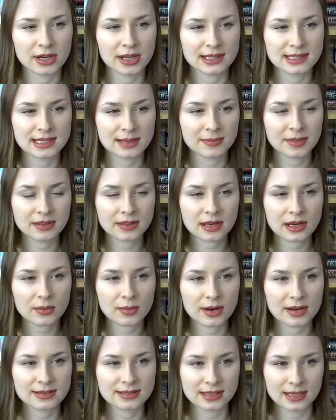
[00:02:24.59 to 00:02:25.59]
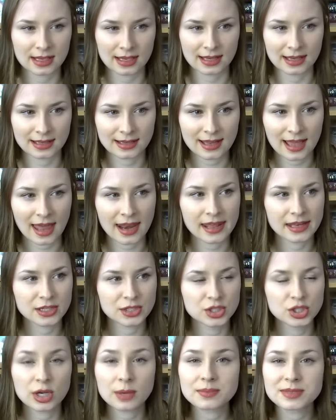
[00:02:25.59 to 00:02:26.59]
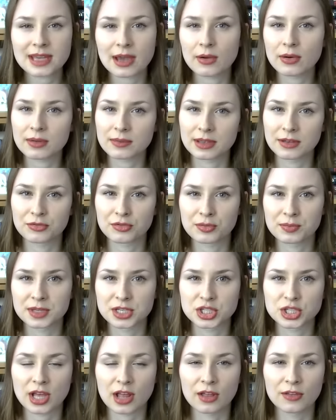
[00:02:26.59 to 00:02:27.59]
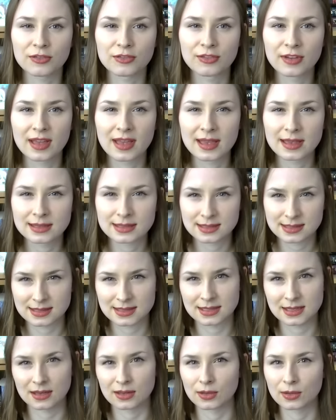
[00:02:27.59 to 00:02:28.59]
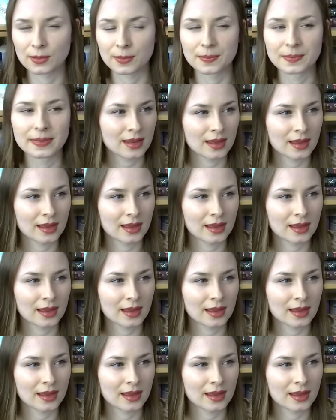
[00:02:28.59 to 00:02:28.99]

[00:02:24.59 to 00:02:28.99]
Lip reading: It's something that I read as a kid and it jumped out at me from the shelf still.